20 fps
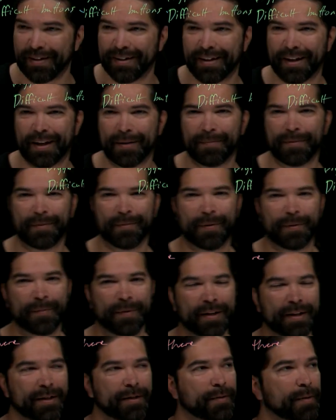That could be one way
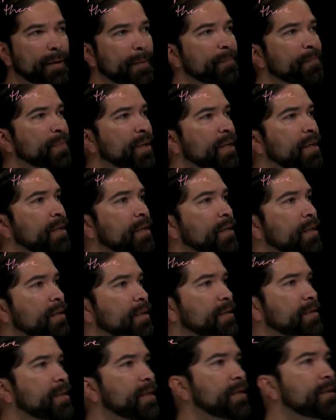to do it. Let's take a